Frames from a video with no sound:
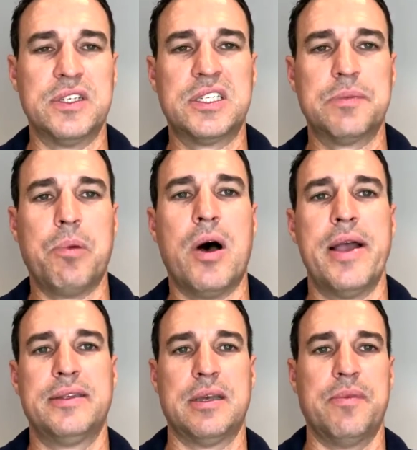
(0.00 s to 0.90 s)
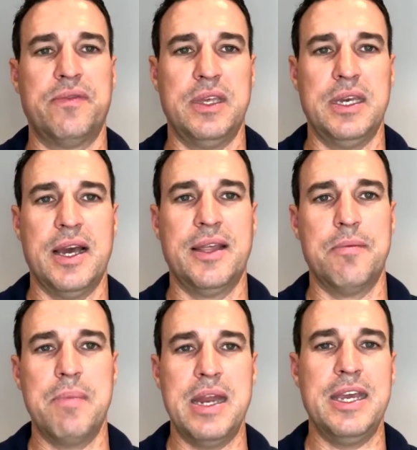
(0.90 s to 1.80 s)
despite some of the
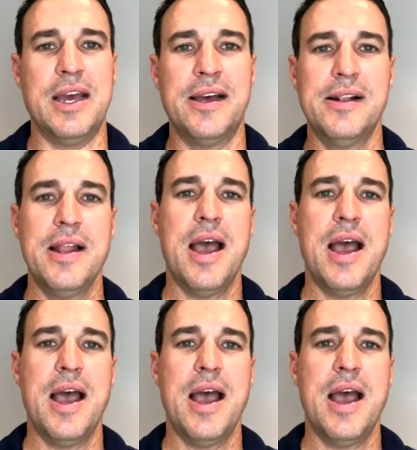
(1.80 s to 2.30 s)
media